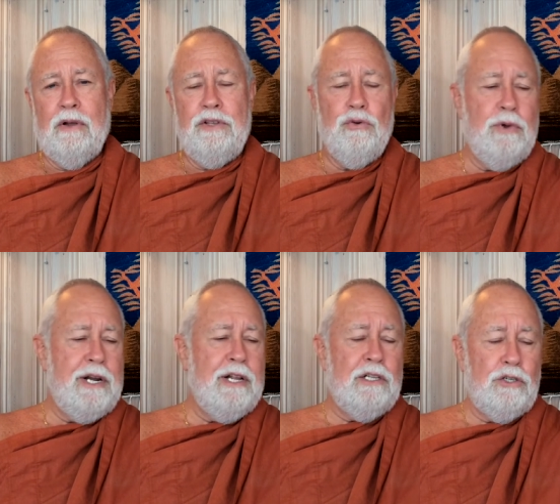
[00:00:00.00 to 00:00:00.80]
You
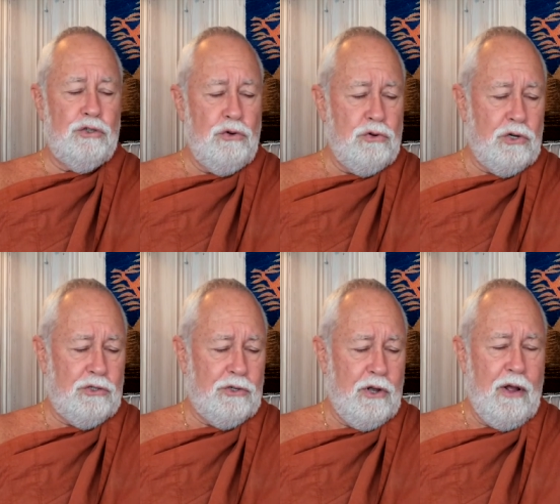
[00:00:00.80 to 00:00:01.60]
read in the
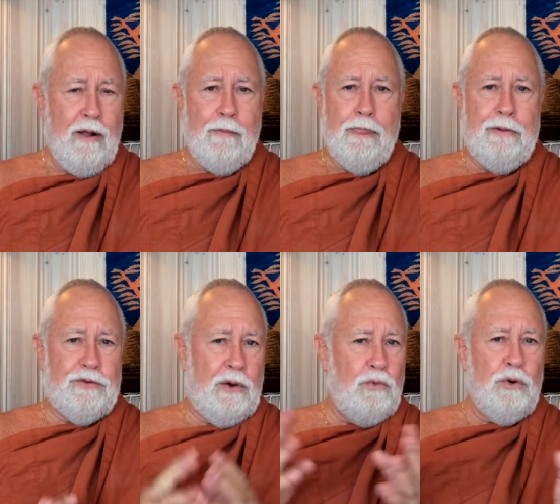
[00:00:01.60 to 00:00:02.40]
sutras,
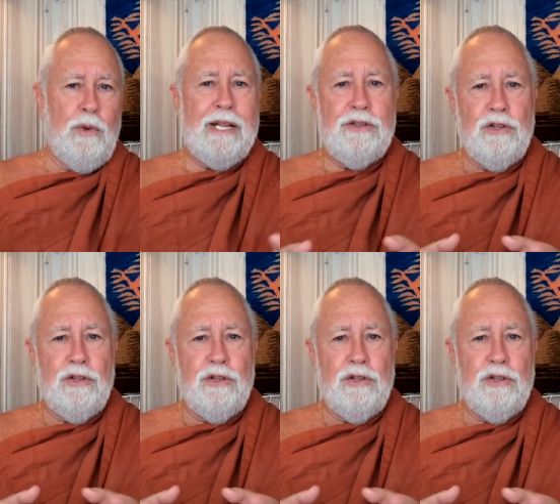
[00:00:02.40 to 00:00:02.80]
someone went